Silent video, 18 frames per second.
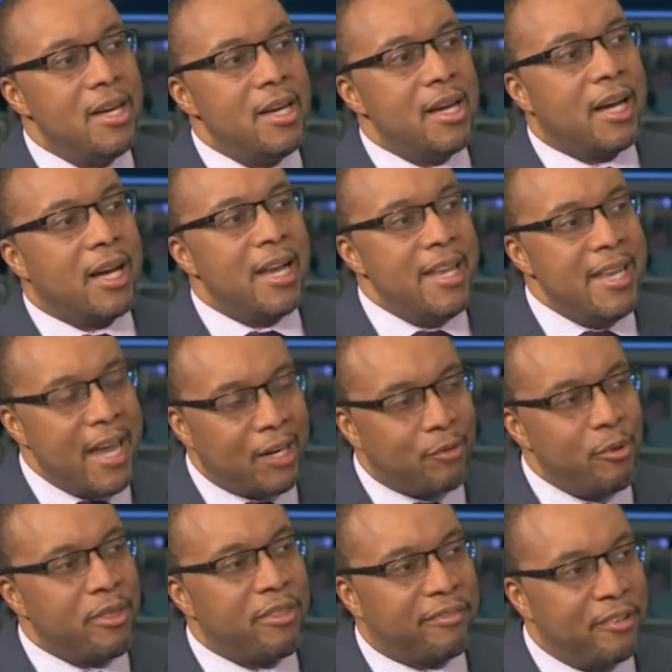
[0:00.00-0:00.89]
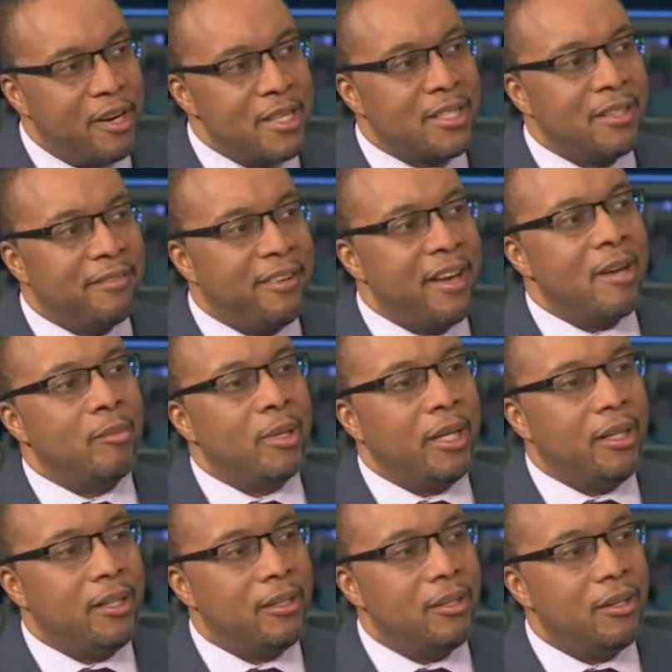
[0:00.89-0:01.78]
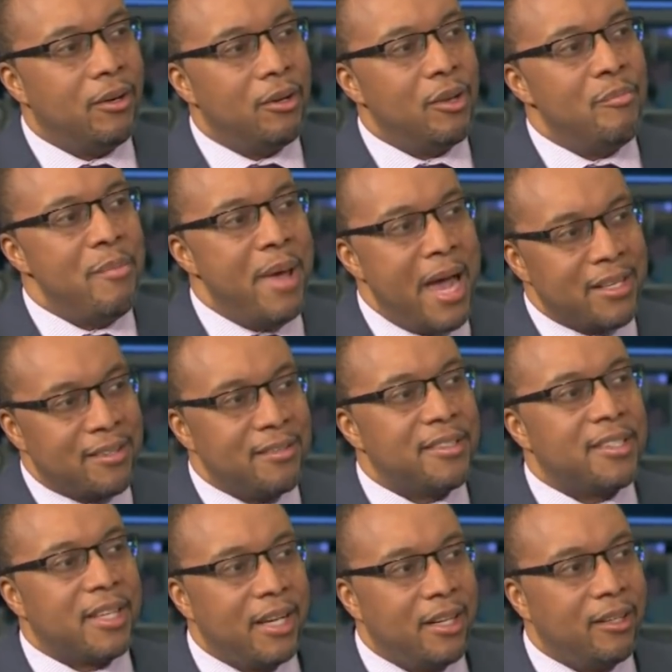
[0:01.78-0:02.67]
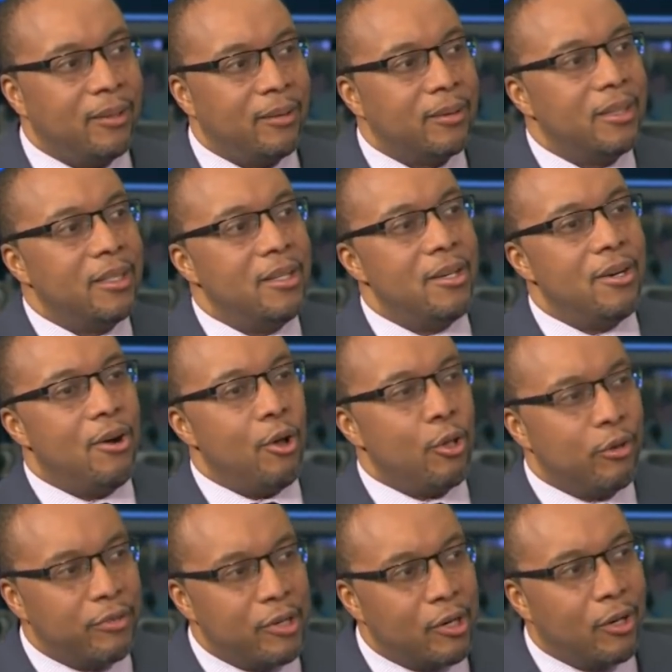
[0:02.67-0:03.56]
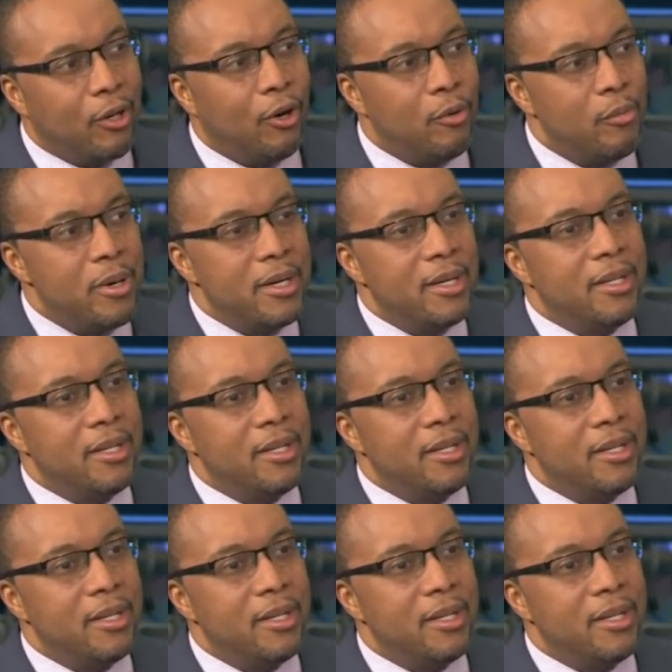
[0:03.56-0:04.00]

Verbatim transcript: connect with friends and family on a massive scale all over the globe.